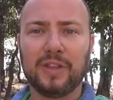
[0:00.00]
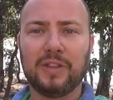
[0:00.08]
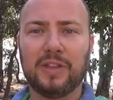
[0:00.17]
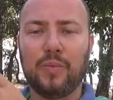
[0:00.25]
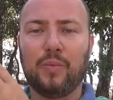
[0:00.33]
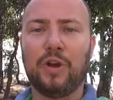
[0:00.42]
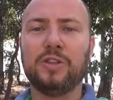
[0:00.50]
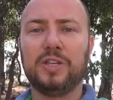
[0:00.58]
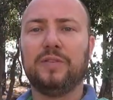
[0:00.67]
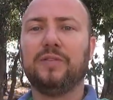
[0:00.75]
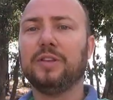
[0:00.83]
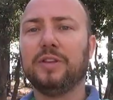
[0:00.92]
they weren't
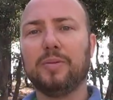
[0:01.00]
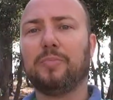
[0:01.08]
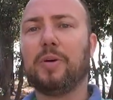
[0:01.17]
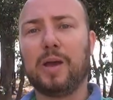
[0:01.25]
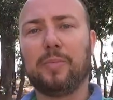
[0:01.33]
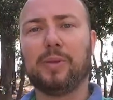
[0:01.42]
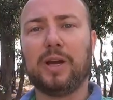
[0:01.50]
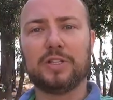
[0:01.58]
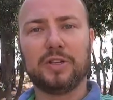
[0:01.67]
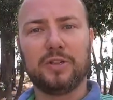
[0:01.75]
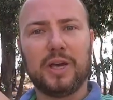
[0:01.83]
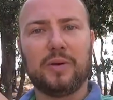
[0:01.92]
even in the pipeline,
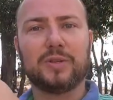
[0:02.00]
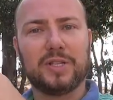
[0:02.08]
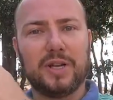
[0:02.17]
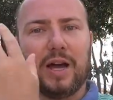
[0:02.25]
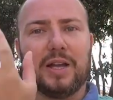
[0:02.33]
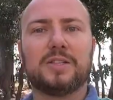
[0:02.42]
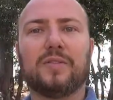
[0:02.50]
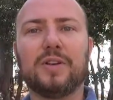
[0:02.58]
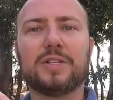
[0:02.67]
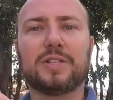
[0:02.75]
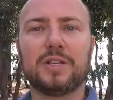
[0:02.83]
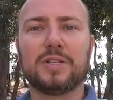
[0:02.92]
so that was under
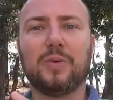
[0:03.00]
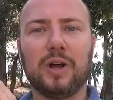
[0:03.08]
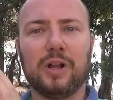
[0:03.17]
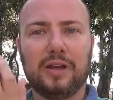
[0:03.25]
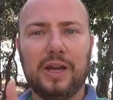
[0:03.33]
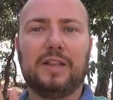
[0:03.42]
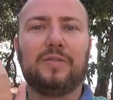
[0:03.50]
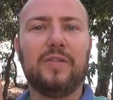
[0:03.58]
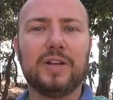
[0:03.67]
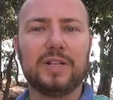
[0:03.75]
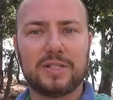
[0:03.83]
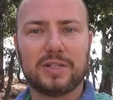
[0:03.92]
risk as well, at
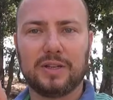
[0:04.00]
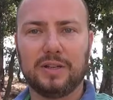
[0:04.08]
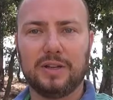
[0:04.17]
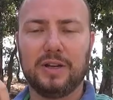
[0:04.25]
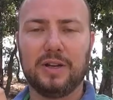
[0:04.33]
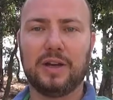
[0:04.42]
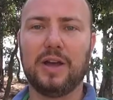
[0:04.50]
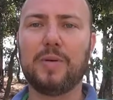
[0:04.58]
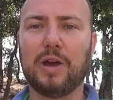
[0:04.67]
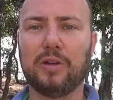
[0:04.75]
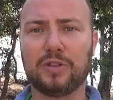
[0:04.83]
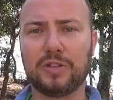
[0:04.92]
risk uh,
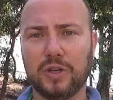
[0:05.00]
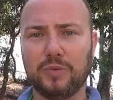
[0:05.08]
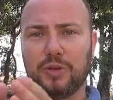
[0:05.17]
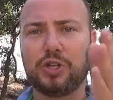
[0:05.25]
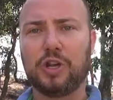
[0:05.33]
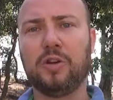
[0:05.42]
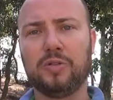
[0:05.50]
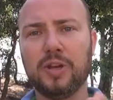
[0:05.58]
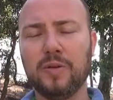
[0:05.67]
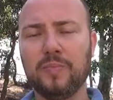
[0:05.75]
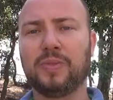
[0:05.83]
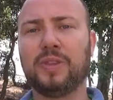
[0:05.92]
amount. So we showed
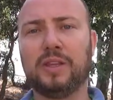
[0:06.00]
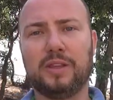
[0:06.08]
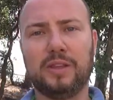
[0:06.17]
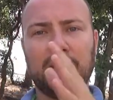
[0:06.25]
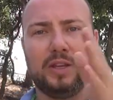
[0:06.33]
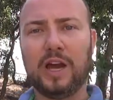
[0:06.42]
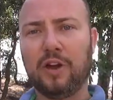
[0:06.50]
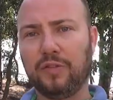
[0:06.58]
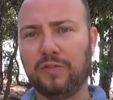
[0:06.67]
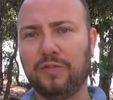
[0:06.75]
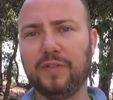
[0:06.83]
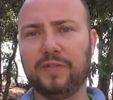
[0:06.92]
that the out of
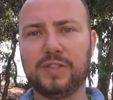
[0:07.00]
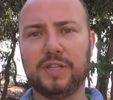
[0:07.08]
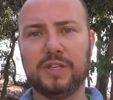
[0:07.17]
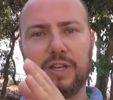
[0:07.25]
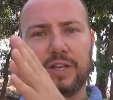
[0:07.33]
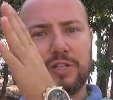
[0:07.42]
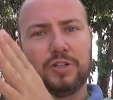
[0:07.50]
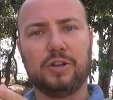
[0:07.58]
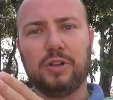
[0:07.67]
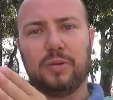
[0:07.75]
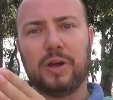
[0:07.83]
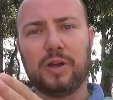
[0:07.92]
50, there's a
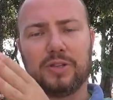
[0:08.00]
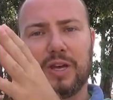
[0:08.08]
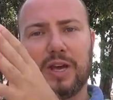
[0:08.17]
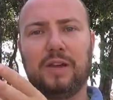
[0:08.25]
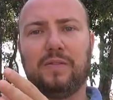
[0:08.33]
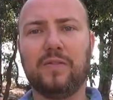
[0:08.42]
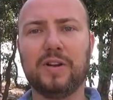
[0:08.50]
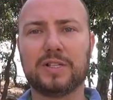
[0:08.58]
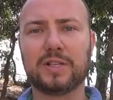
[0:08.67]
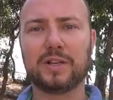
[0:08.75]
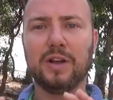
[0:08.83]
certain amount at risk,